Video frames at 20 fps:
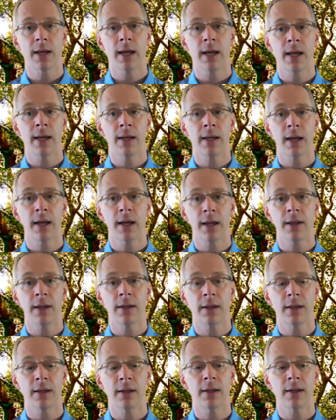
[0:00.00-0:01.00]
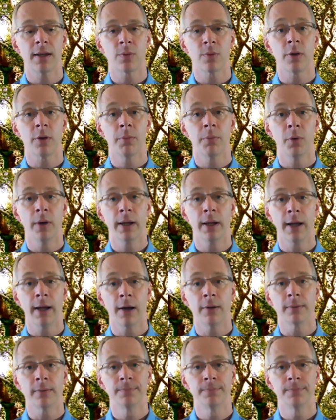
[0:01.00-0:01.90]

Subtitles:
and I think that that's worth pointing out.